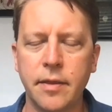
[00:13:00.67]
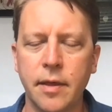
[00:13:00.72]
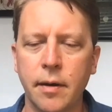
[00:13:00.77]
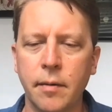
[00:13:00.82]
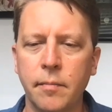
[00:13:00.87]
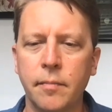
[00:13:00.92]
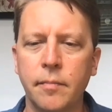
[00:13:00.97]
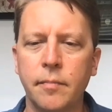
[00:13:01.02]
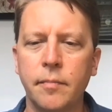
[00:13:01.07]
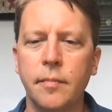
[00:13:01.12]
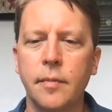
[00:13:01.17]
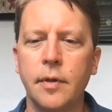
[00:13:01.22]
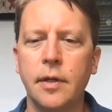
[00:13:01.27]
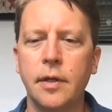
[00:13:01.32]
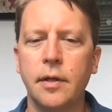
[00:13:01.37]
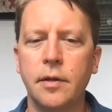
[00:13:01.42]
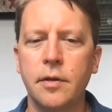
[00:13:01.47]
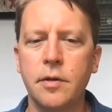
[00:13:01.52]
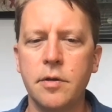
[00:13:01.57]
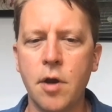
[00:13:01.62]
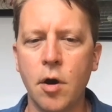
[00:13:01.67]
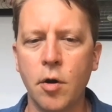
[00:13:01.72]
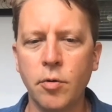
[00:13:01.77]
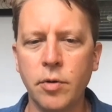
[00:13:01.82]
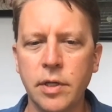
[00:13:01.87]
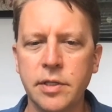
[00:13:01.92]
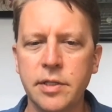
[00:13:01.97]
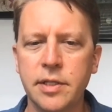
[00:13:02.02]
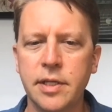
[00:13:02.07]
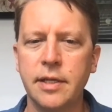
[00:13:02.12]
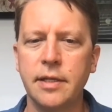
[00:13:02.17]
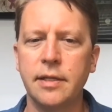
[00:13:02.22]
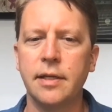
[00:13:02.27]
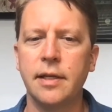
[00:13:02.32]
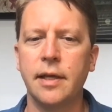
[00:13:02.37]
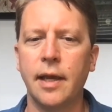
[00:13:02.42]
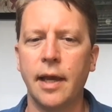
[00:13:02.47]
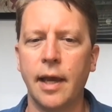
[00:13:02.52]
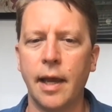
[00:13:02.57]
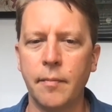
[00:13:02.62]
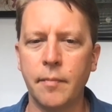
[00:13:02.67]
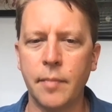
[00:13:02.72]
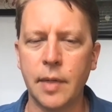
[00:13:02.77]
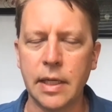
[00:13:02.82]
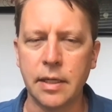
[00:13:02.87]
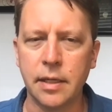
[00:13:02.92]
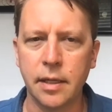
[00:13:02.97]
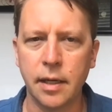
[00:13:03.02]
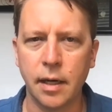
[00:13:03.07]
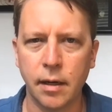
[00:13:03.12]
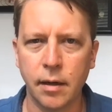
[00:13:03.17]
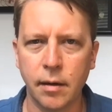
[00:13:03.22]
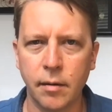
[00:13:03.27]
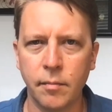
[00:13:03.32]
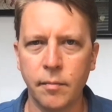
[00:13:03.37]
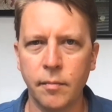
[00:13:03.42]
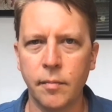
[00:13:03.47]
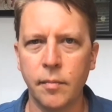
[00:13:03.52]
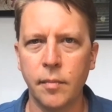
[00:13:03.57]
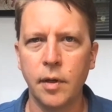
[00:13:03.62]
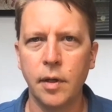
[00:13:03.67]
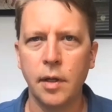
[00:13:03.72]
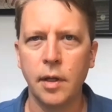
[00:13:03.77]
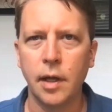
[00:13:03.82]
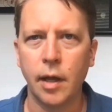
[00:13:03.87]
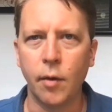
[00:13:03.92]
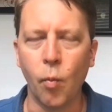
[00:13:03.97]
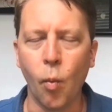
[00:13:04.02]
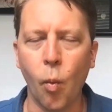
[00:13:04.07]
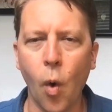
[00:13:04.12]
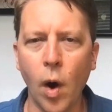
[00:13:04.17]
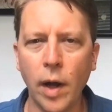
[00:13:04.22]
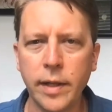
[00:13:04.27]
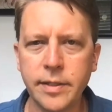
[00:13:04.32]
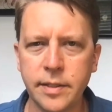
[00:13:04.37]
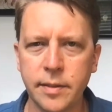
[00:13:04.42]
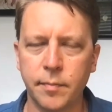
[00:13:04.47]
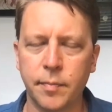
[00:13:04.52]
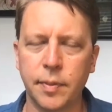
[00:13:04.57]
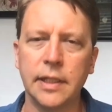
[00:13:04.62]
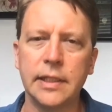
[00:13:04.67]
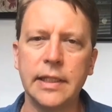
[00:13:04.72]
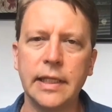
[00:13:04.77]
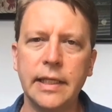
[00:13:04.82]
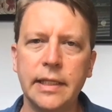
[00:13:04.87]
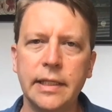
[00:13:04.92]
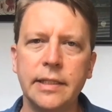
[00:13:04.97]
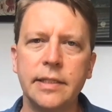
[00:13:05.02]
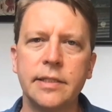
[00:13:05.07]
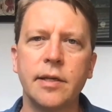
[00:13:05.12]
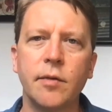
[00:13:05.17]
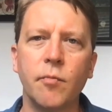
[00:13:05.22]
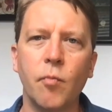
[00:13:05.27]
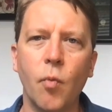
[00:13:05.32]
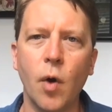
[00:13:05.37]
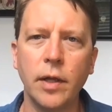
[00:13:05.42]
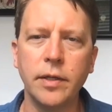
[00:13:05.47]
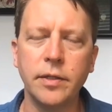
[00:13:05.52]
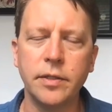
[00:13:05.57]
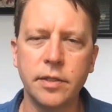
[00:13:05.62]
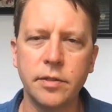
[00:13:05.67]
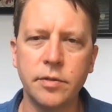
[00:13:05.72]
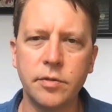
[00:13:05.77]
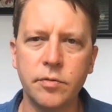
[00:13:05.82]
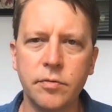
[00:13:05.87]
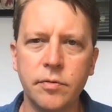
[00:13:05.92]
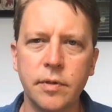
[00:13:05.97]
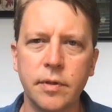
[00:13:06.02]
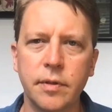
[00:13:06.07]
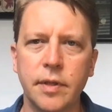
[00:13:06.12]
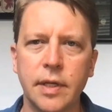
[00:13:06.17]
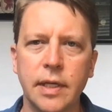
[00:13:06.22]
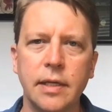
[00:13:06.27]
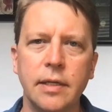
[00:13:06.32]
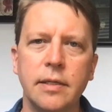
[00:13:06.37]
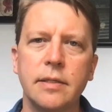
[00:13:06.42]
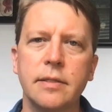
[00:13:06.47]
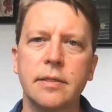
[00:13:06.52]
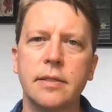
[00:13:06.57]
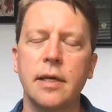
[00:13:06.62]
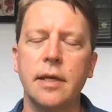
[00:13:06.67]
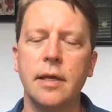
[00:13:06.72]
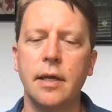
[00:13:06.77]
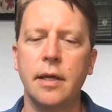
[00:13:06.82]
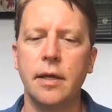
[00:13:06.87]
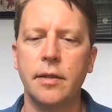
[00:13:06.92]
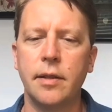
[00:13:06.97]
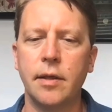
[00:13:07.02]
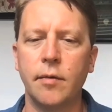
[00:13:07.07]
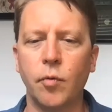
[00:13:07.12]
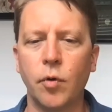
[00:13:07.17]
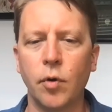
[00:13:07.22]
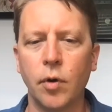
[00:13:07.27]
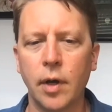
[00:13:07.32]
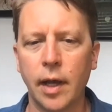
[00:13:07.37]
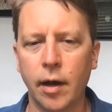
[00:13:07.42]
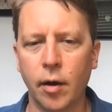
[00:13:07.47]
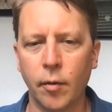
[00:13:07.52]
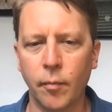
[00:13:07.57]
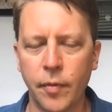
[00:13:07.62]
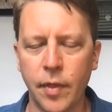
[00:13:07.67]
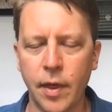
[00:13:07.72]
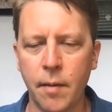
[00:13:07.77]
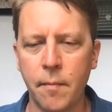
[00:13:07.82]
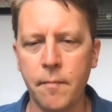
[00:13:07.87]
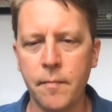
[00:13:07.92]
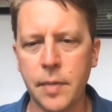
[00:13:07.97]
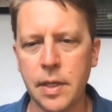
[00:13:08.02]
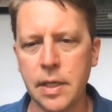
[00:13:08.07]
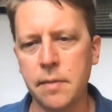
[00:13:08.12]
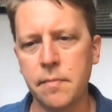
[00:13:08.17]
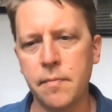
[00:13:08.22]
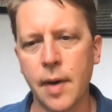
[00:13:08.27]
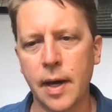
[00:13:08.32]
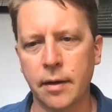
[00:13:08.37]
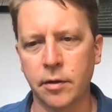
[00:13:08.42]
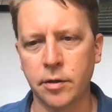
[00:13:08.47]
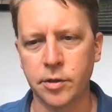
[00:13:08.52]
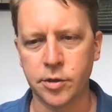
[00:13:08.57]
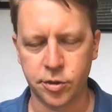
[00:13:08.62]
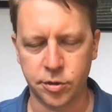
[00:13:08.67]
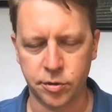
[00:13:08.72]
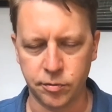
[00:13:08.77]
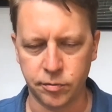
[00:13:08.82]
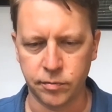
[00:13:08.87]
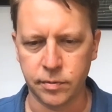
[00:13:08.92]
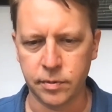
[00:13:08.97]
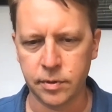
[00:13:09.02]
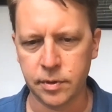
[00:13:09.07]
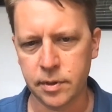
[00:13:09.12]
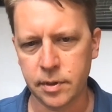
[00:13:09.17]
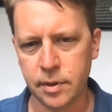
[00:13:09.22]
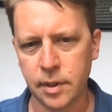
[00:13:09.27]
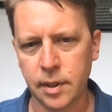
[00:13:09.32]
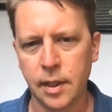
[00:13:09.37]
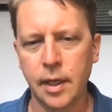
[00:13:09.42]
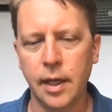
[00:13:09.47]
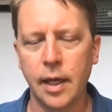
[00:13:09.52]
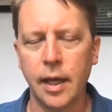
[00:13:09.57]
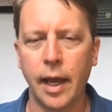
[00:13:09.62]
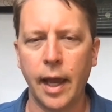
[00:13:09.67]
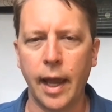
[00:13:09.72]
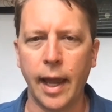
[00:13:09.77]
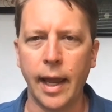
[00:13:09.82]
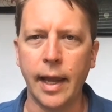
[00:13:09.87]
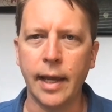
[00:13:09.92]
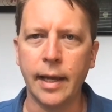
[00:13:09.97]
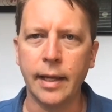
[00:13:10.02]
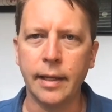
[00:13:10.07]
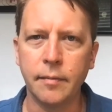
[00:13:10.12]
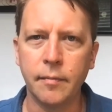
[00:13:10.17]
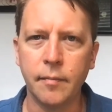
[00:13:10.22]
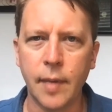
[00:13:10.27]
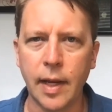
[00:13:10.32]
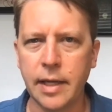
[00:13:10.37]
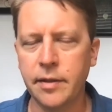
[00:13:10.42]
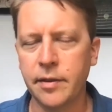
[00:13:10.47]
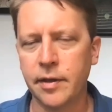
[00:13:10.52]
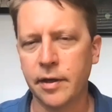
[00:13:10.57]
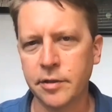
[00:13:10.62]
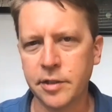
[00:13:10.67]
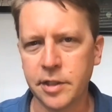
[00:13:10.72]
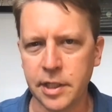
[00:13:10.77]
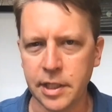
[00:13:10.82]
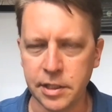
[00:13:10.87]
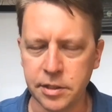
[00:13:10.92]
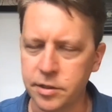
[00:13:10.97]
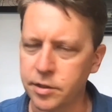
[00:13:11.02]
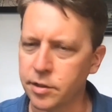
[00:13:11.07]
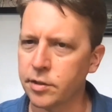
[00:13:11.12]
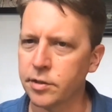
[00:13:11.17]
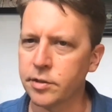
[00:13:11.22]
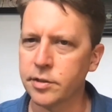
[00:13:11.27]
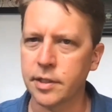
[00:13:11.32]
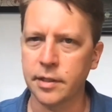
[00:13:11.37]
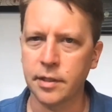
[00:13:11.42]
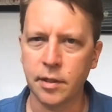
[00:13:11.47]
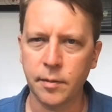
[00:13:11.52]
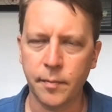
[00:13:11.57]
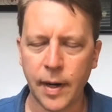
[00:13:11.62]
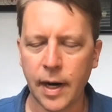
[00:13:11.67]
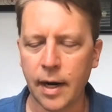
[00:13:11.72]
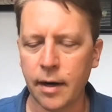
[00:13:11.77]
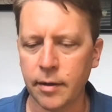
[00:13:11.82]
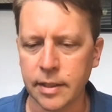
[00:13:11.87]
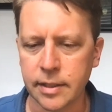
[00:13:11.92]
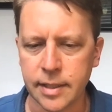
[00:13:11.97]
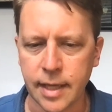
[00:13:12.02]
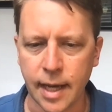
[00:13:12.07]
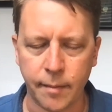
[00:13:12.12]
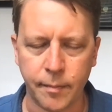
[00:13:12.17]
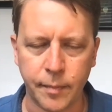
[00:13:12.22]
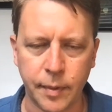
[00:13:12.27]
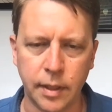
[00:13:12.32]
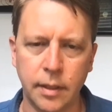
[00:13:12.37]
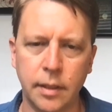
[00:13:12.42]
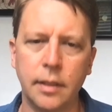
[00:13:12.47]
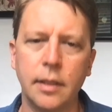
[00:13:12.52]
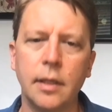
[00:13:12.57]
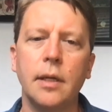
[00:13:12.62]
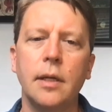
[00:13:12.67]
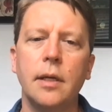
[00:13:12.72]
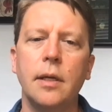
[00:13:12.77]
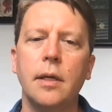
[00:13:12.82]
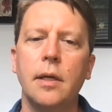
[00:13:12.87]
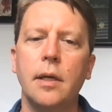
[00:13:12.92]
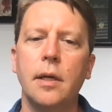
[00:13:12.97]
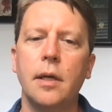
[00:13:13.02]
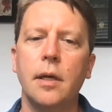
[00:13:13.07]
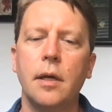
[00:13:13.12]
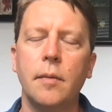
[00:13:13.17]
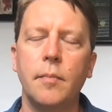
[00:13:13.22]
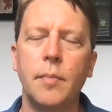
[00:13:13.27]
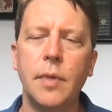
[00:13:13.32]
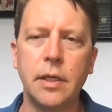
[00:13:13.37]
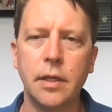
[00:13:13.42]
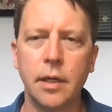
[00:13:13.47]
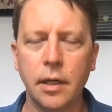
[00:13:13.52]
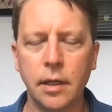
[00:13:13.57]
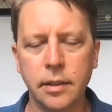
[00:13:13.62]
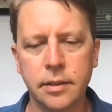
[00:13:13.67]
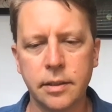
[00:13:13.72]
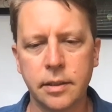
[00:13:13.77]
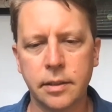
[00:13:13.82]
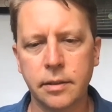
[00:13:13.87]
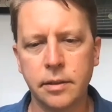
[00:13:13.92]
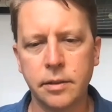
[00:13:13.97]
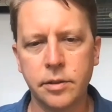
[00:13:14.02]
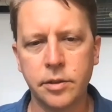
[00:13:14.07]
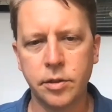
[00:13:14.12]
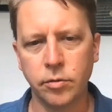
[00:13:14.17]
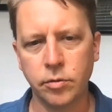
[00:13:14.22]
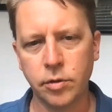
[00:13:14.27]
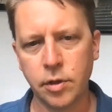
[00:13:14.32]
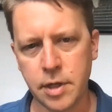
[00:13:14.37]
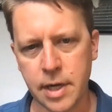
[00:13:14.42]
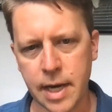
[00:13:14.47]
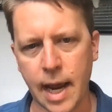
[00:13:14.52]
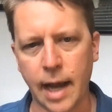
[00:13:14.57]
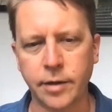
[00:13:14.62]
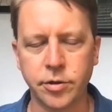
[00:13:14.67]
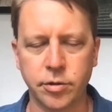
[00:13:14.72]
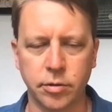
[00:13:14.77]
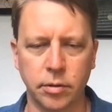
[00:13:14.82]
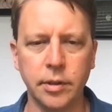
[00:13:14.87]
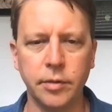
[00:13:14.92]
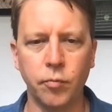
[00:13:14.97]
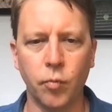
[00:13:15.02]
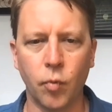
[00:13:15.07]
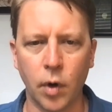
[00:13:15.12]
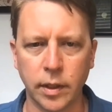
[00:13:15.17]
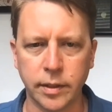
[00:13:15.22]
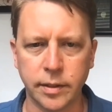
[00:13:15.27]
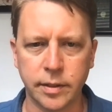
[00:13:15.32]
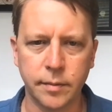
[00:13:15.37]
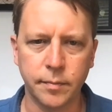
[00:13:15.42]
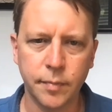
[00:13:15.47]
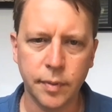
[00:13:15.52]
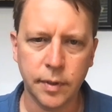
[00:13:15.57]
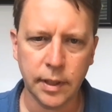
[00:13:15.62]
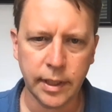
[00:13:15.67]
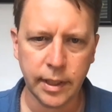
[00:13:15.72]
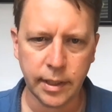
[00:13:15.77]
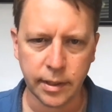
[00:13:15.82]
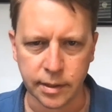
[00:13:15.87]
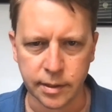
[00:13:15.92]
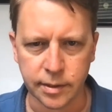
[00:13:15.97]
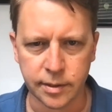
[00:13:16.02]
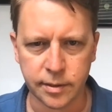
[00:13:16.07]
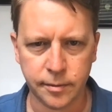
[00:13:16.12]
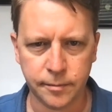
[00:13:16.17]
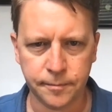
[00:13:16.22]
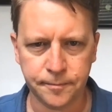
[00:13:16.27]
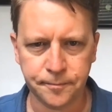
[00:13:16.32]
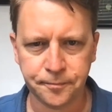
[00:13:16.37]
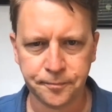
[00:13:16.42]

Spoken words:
them notice it and become and want to please and want to do the things that will help them be better students and make their teachers and their parents happy, because children naturally want to please.